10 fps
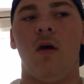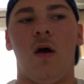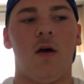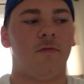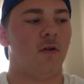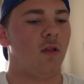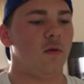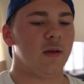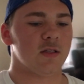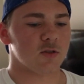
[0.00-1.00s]
uh, for a
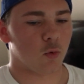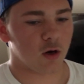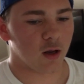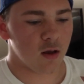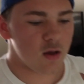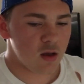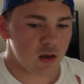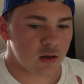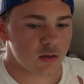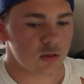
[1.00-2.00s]
little bit this morning.
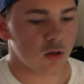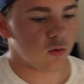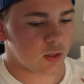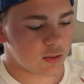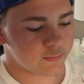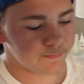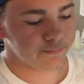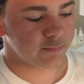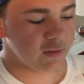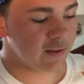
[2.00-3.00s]
So,
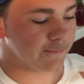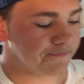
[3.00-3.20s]
uh,